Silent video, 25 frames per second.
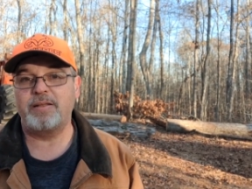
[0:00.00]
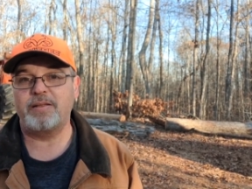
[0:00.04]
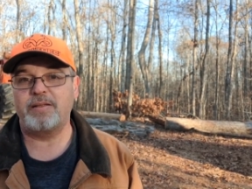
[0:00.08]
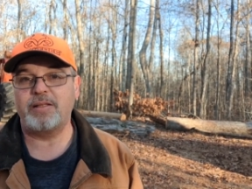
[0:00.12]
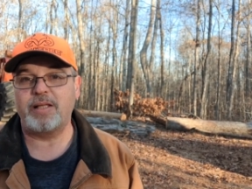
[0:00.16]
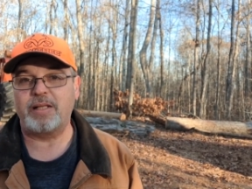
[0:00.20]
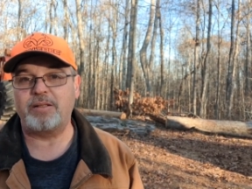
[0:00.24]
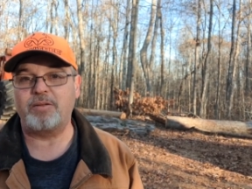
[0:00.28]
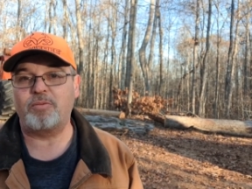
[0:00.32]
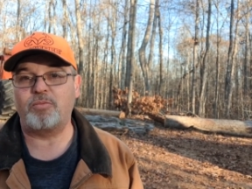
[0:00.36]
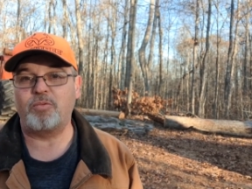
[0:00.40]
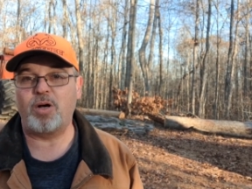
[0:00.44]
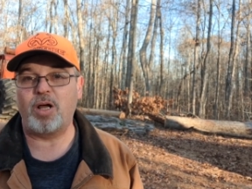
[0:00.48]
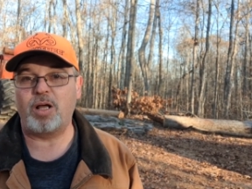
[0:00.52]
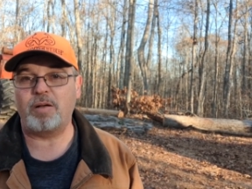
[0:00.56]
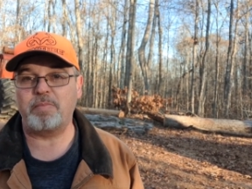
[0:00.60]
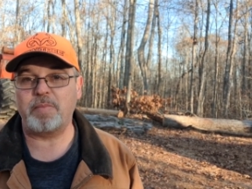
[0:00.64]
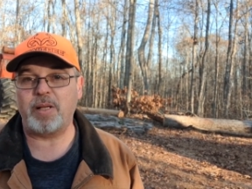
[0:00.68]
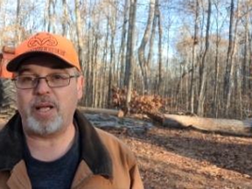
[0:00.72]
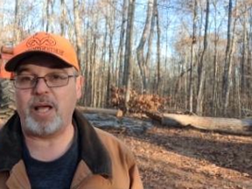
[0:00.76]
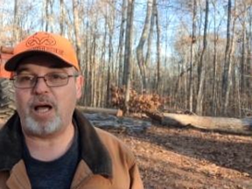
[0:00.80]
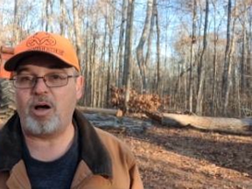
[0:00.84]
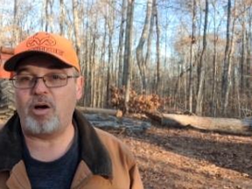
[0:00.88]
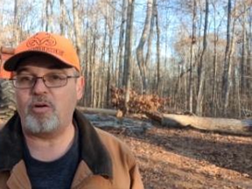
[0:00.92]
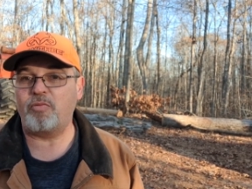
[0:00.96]
than to run
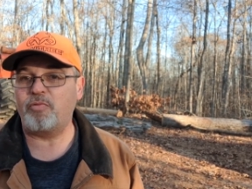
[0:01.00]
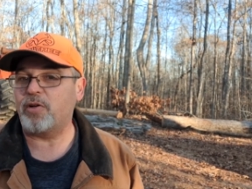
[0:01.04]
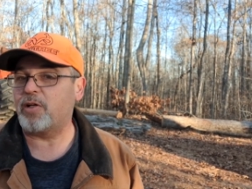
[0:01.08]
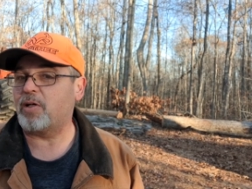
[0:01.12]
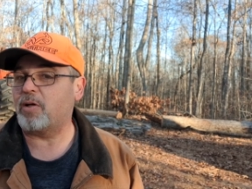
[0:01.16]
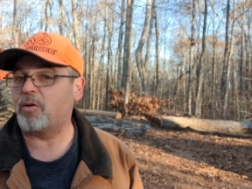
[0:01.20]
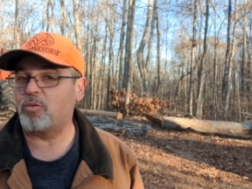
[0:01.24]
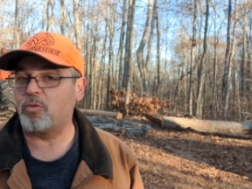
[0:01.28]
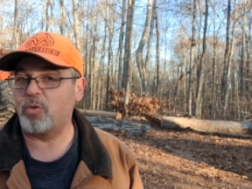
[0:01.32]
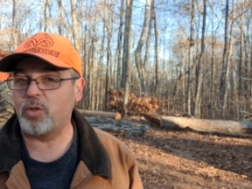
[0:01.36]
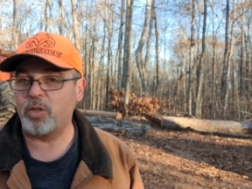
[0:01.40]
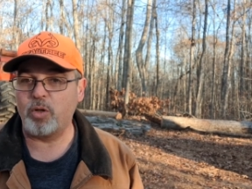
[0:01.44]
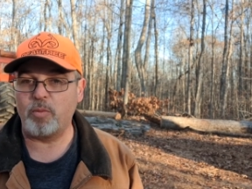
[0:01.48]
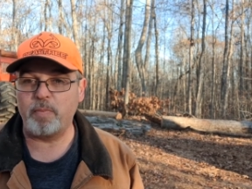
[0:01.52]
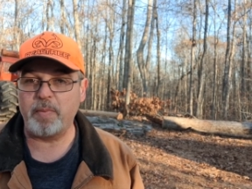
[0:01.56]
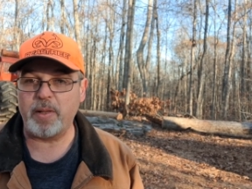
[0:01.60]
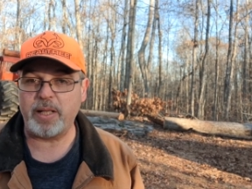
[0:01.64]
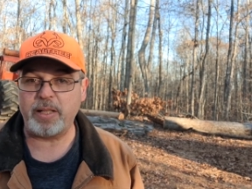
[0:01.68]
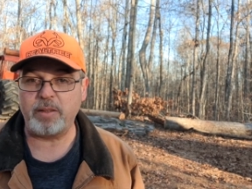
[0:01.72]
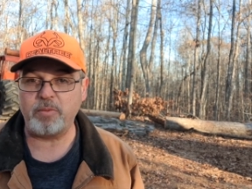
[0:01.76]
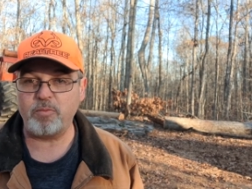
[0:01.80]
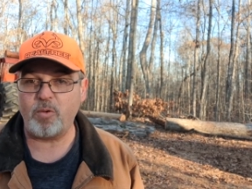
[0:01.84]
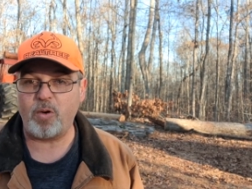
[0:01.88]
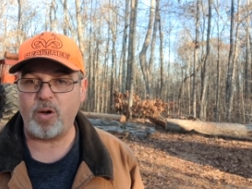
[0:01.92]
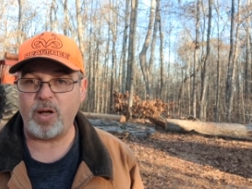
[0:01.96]
me off in a real
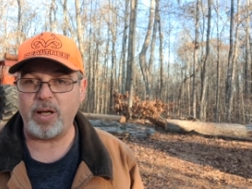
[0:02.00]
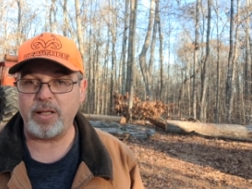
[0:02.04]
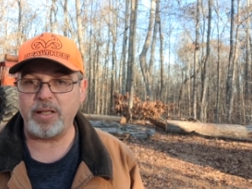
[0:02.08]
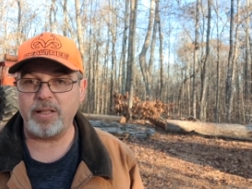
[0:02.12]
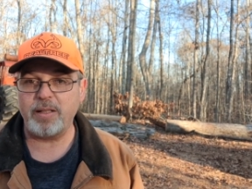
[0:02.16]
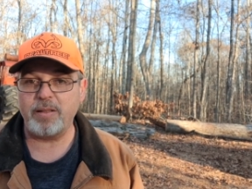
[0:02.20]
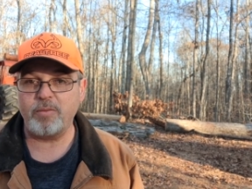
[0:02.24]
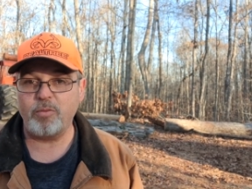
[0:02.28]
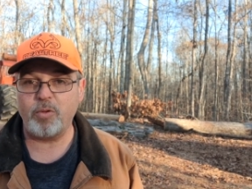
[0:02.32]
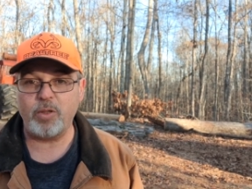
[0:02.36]
mean way,